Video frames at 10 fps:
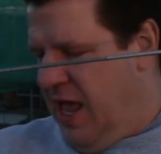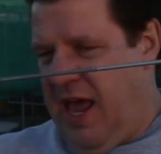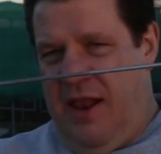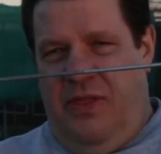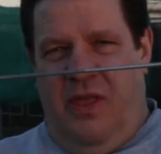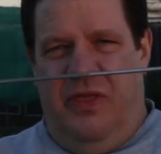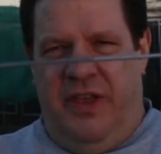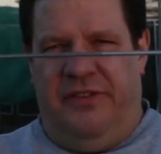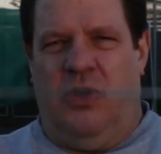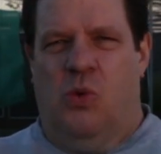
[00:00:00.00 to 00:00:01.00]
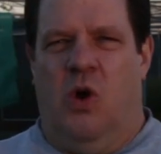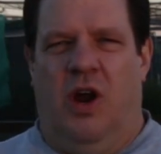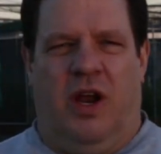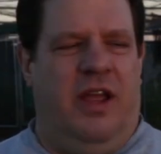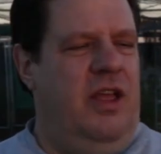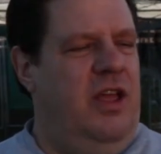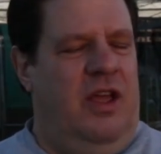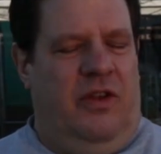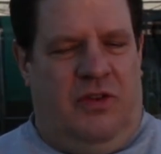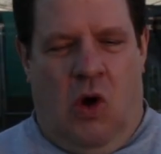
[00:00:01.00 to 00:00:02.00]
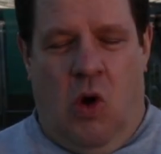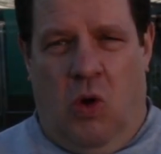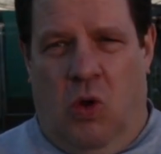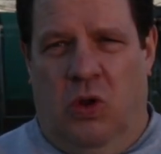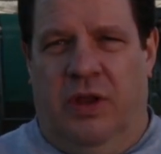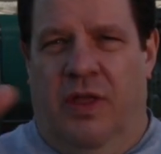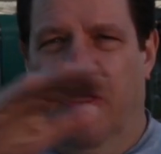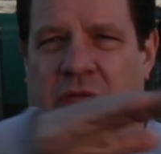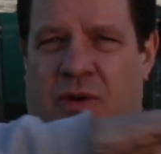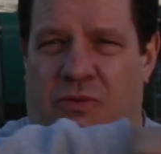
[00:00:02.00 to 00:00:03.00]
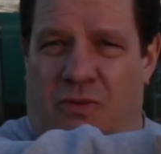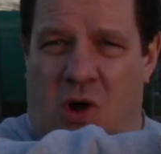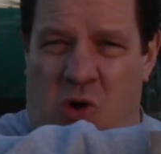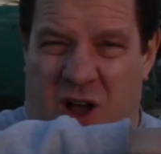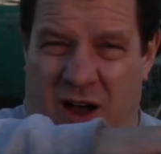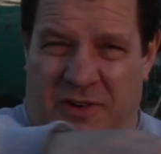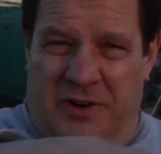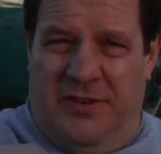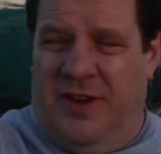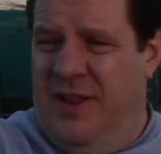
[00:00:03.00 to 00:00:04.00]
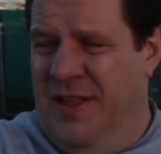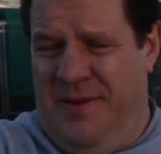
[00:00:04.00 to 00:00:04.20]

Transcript: And these will work to hold the row covers